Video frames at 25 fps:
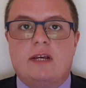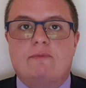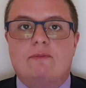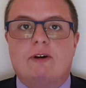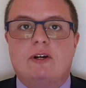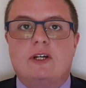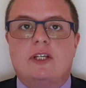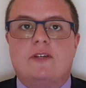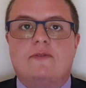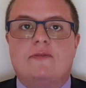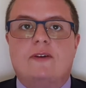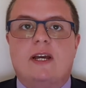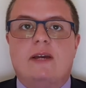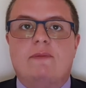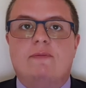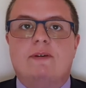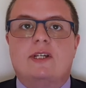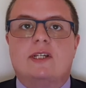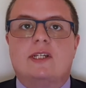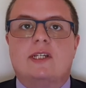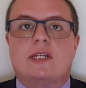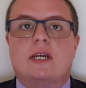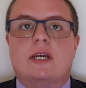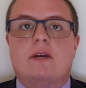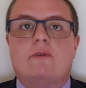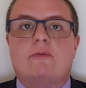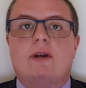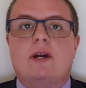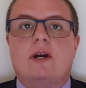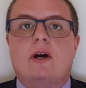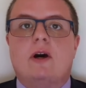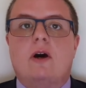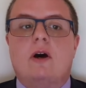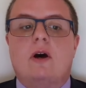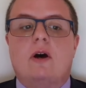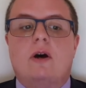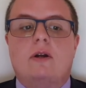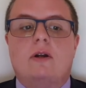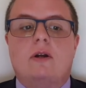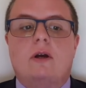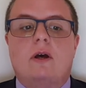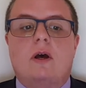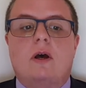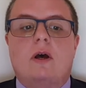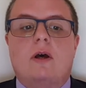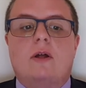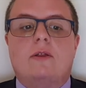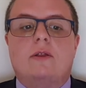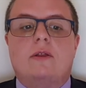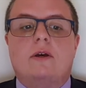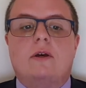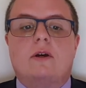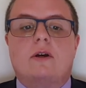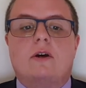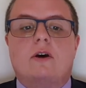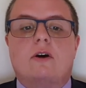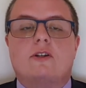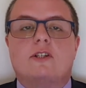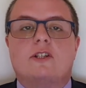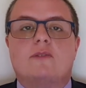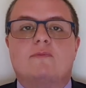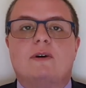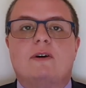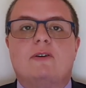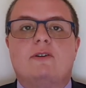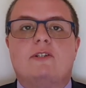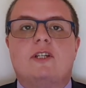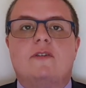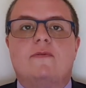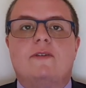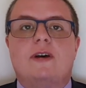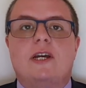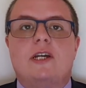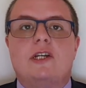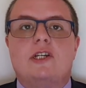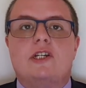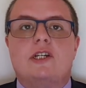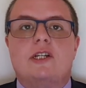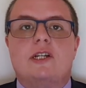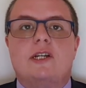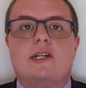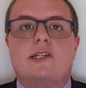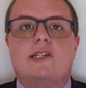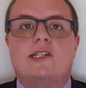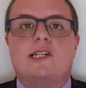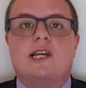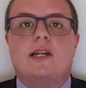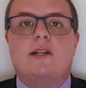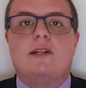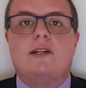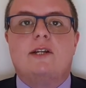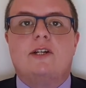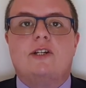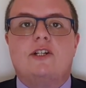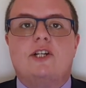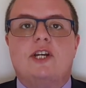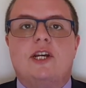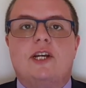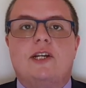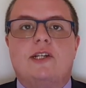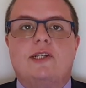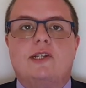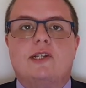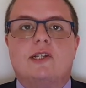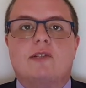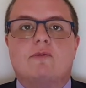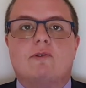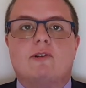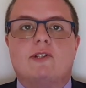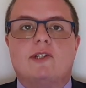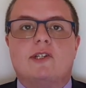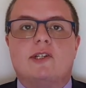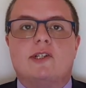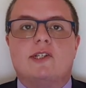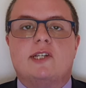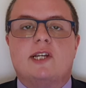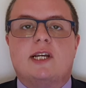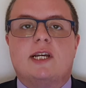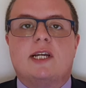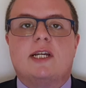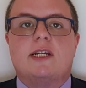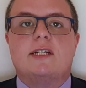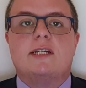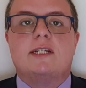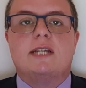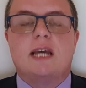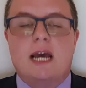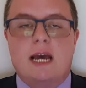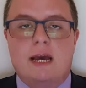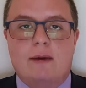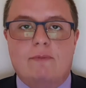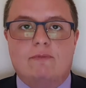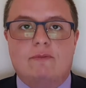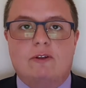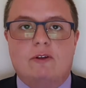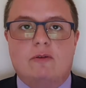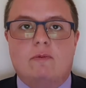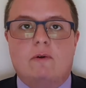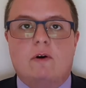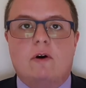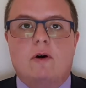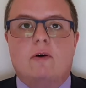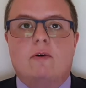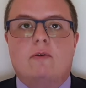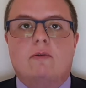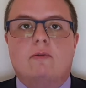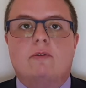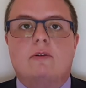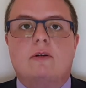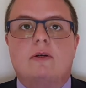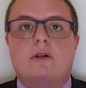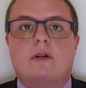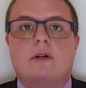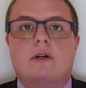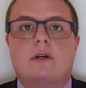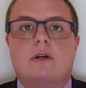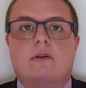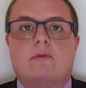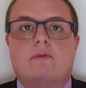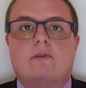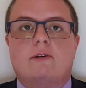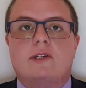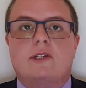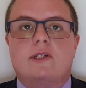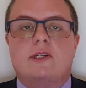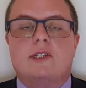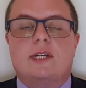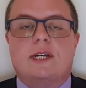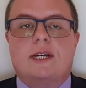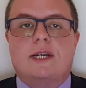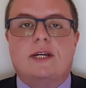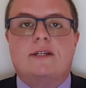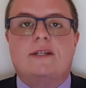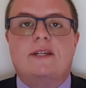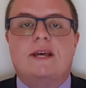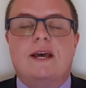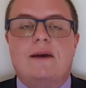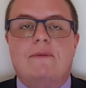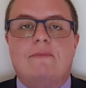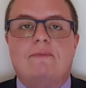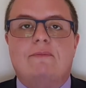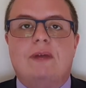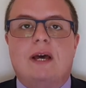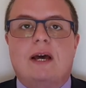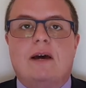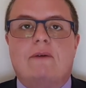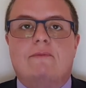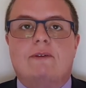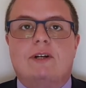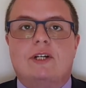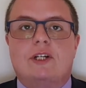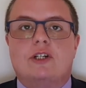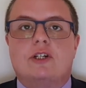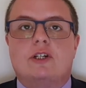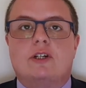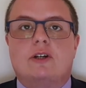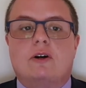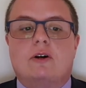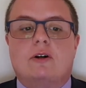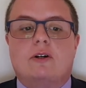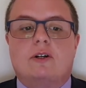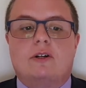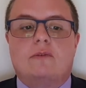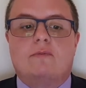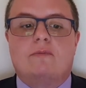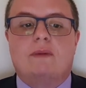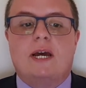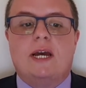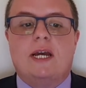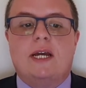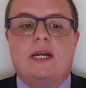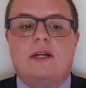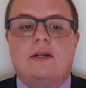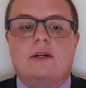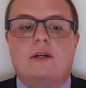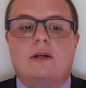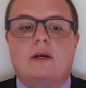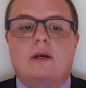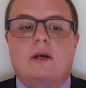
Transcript: most famously, we learn that God's motivation in sending Jesus wasn't to condemn the world, wasn't to condemn that which God had made,